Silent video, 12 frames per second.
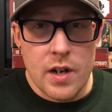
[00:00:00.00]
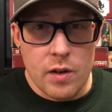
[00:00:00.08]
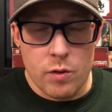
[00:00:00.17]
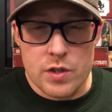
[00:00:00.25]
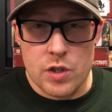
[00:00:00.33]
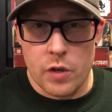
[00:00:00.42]

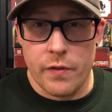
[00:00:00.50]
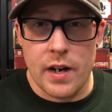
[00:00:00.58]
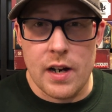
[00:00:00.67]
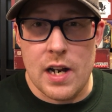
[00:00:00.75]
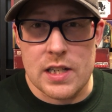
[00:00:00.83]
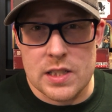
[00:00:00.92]
reserving a
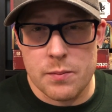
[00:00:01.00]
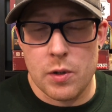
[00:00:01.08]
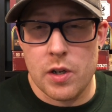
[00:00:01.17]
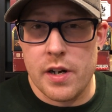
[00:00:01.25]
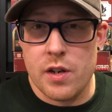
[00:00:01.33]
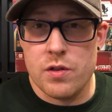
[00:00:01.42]

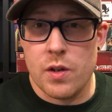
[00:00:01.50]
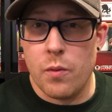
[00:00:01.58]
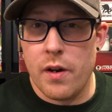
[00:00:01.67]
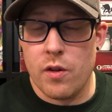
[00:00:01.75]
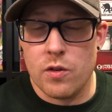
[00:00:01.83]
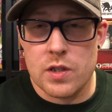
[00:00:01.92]
customer and using
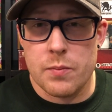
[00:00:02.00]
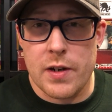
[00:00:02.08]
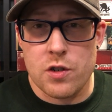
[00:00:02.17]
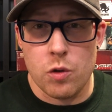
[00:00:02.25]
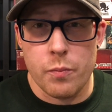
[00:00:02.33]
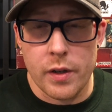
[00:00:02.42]
one of those
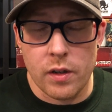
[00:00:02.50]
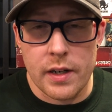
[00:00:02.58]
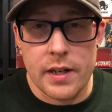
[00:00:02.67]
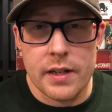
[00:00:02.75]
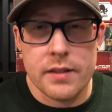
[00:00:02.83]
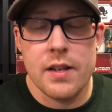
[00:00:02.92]
special
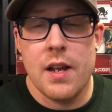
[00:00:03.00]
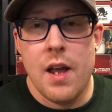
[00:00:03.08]
abilities,